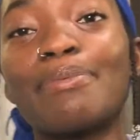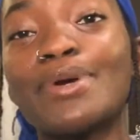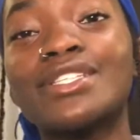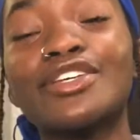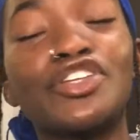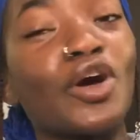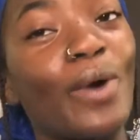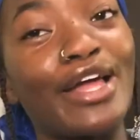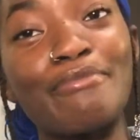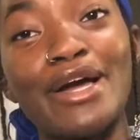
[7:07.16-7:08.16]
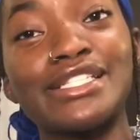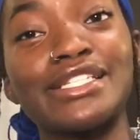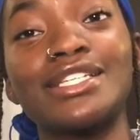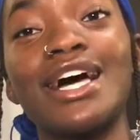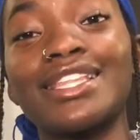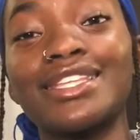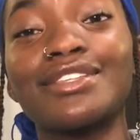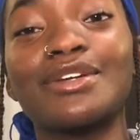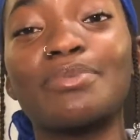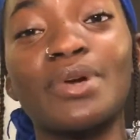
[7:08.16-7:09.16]
personally don't whiten my teeth. I think
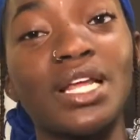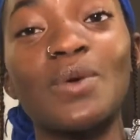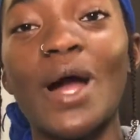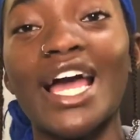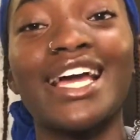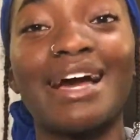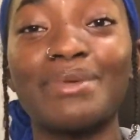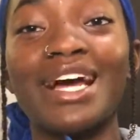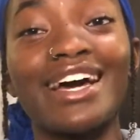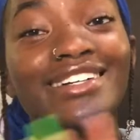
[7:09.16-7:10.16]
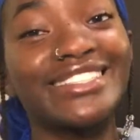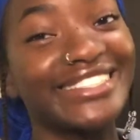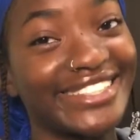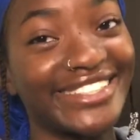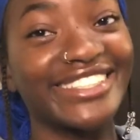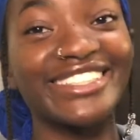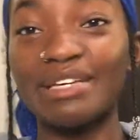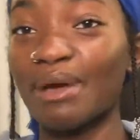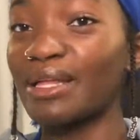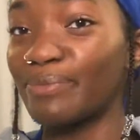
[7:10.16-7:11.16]
they're pretty white. I mean, I don't know, they
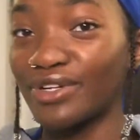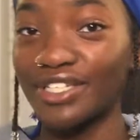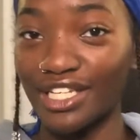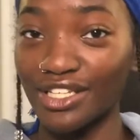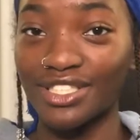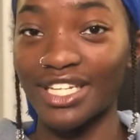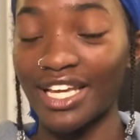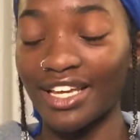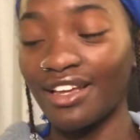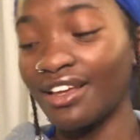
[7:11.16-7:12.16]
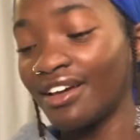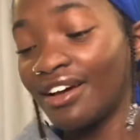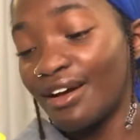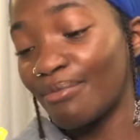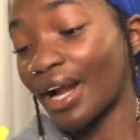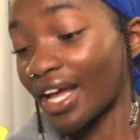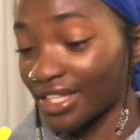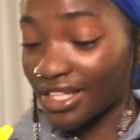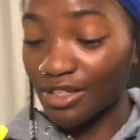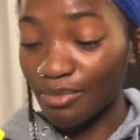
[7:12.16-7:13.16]
might appear yellow today, but I
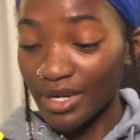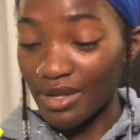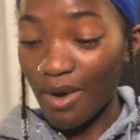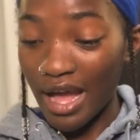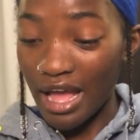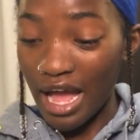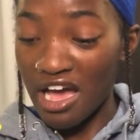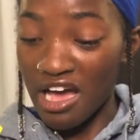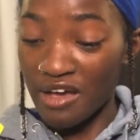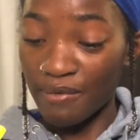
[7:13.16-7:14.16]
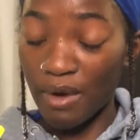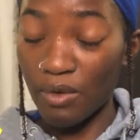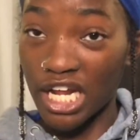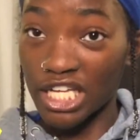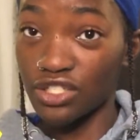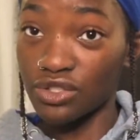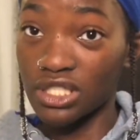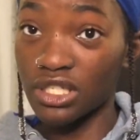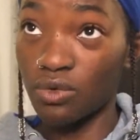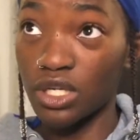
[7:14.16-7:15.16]
think they're pretty white. When I used
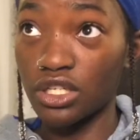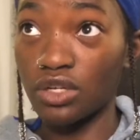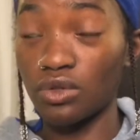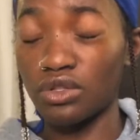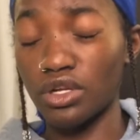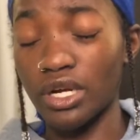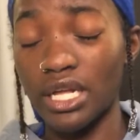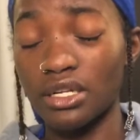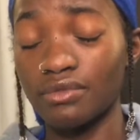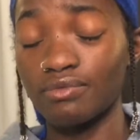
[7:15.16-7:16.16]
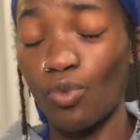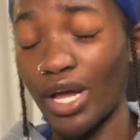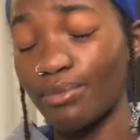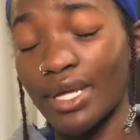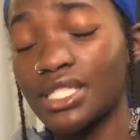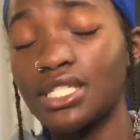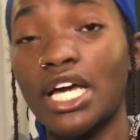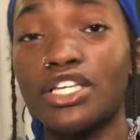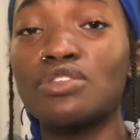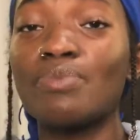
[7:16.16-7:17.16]
to want to learn how to whiten my teeth,
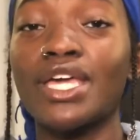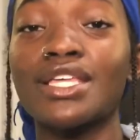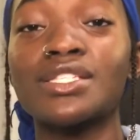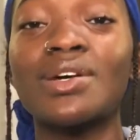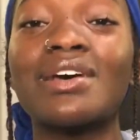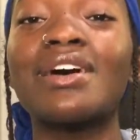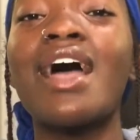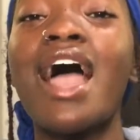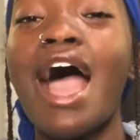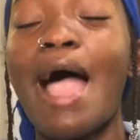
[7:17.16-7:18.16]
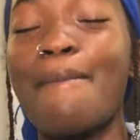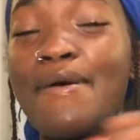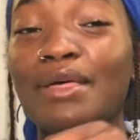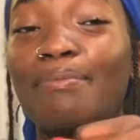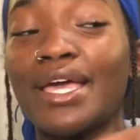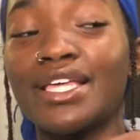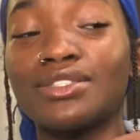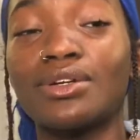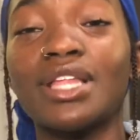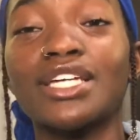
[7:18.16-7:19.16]
I used baking soda. I put that baking
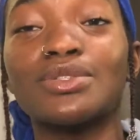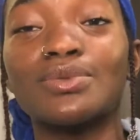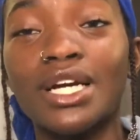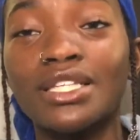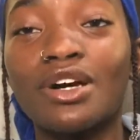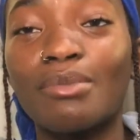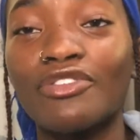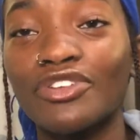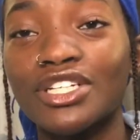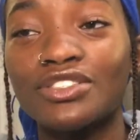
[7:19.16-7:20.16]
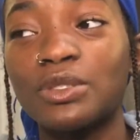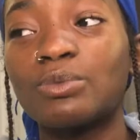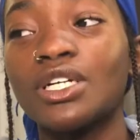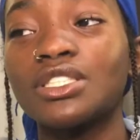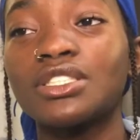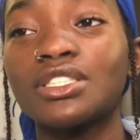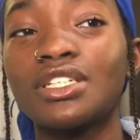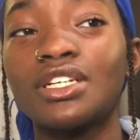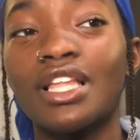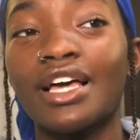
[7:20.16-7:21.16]
soda, like, directly on my freaking toothbrush.
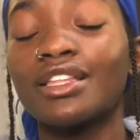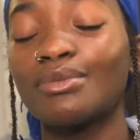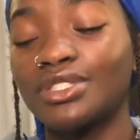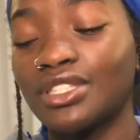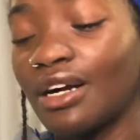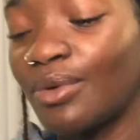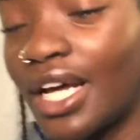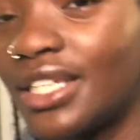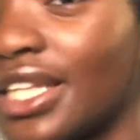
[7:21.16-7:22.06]
Like, let me show y'all what I did.